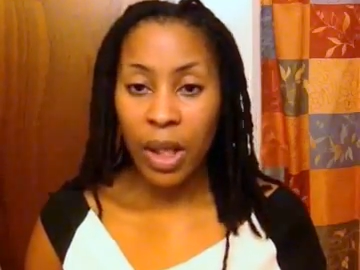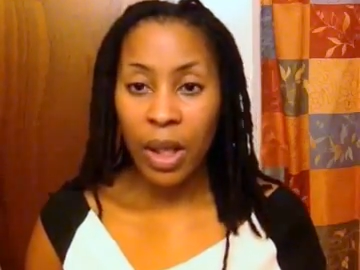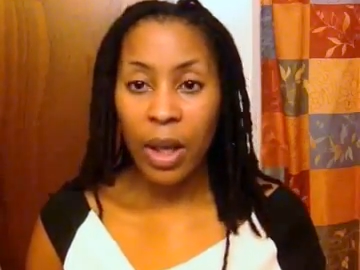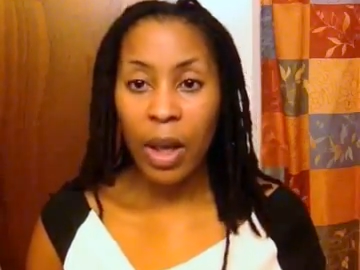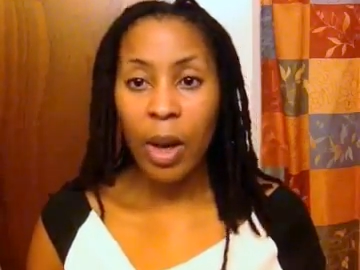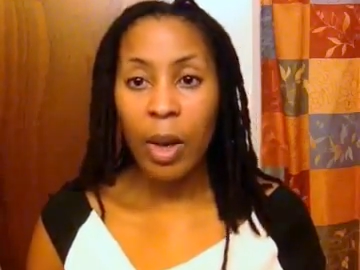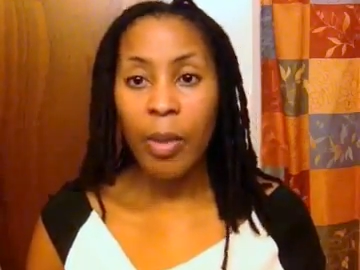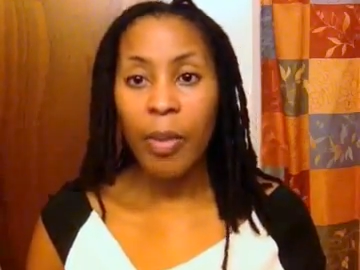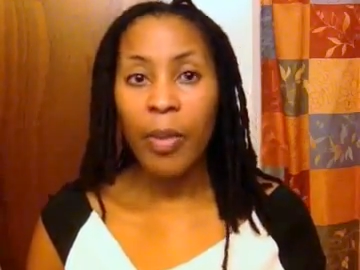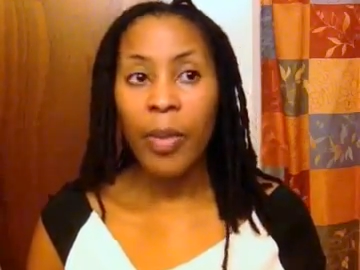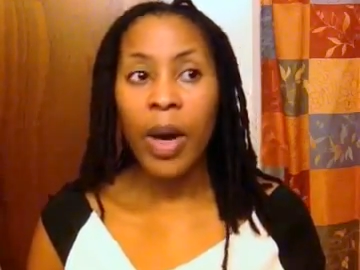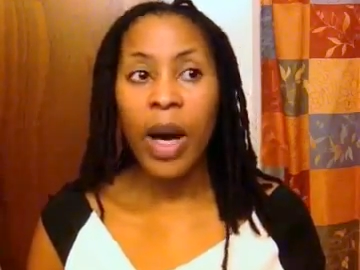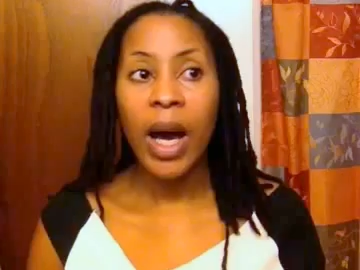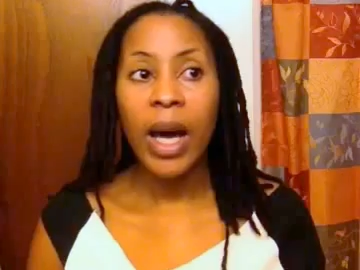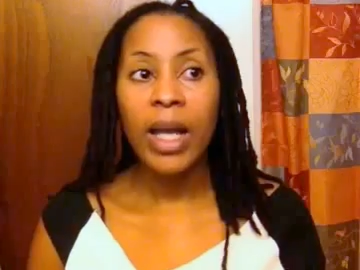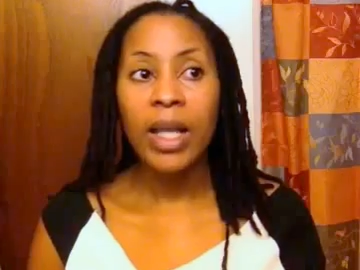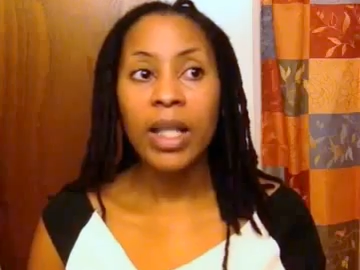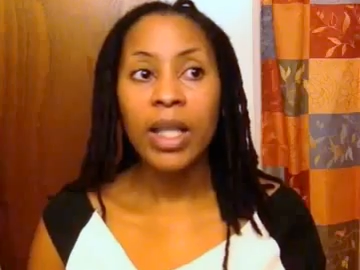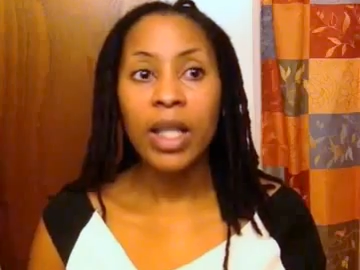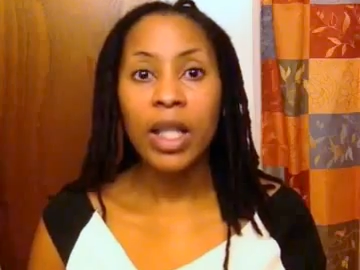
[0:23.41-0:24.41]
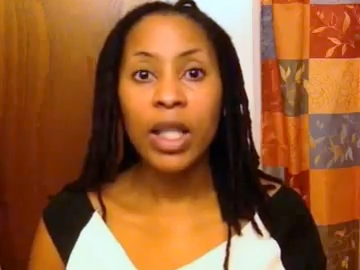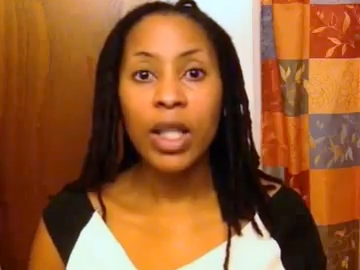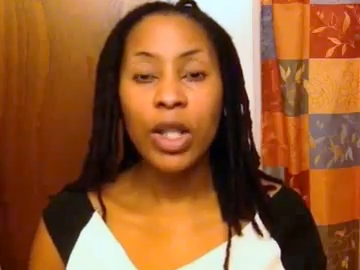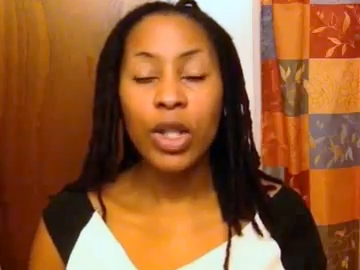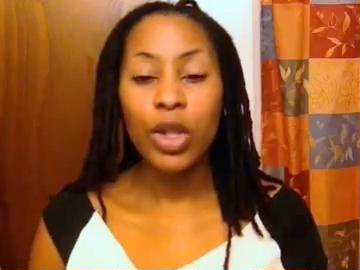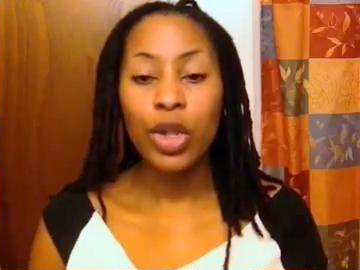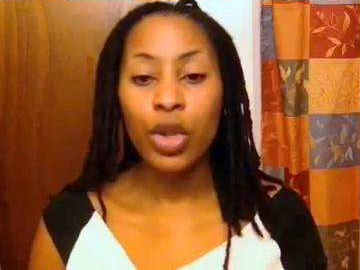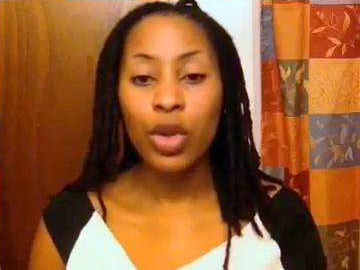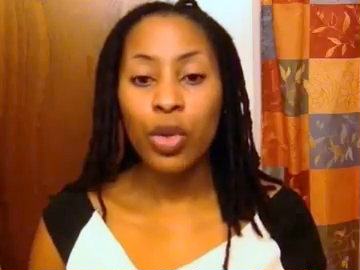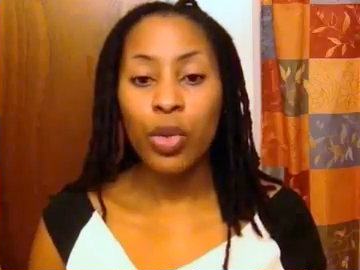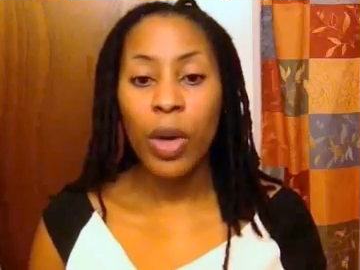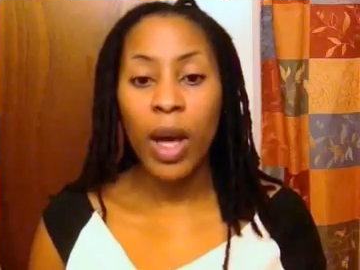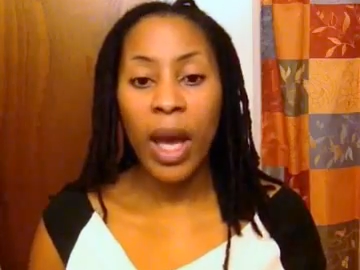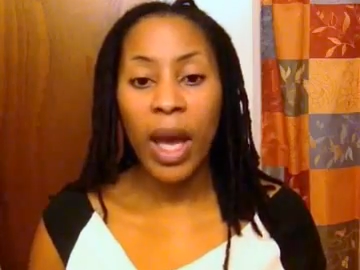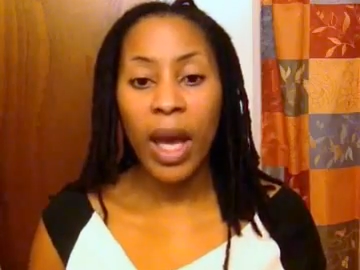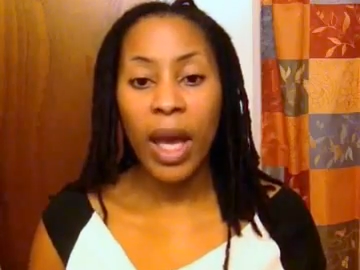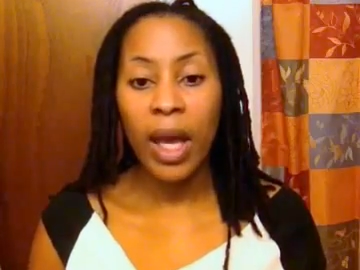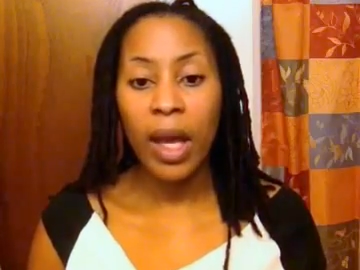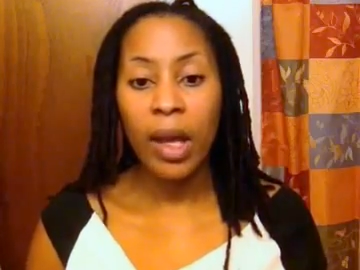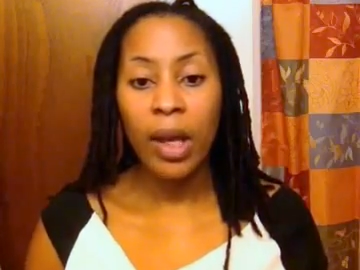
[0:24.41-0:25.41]
I did do
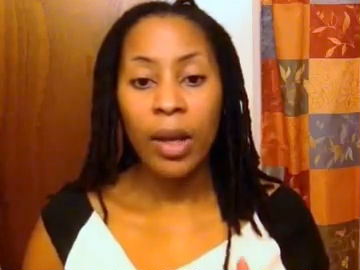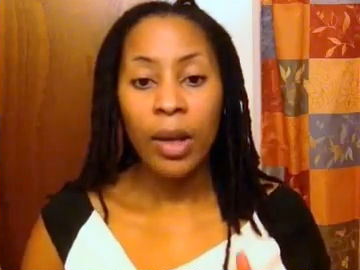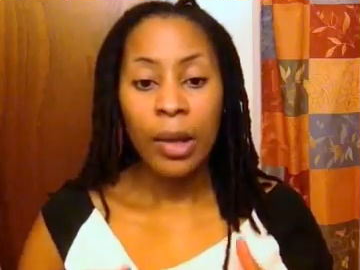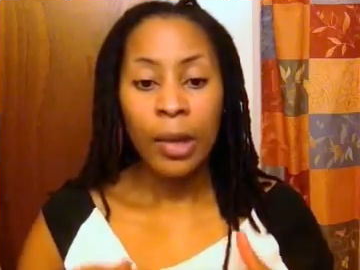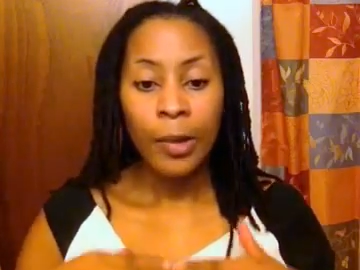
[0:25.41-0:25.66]
a